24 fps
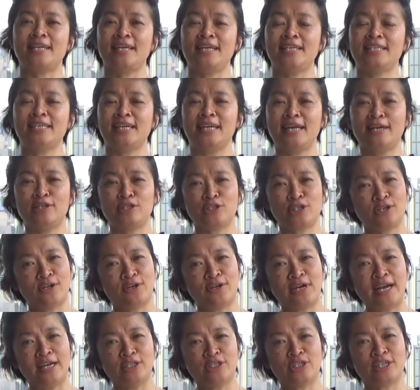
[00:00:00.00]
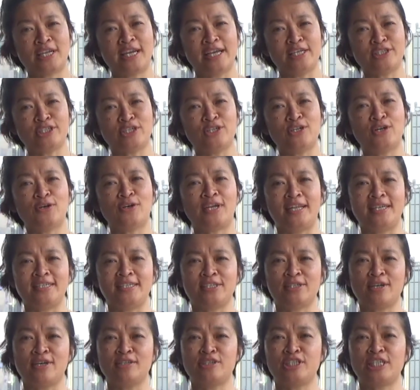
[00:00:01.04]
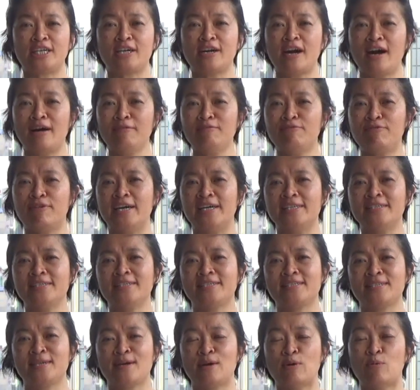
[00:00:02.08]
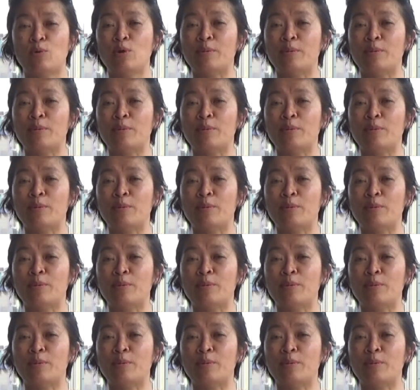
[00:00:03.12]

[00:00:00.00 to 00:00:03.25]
International Educational Kinesiology Conference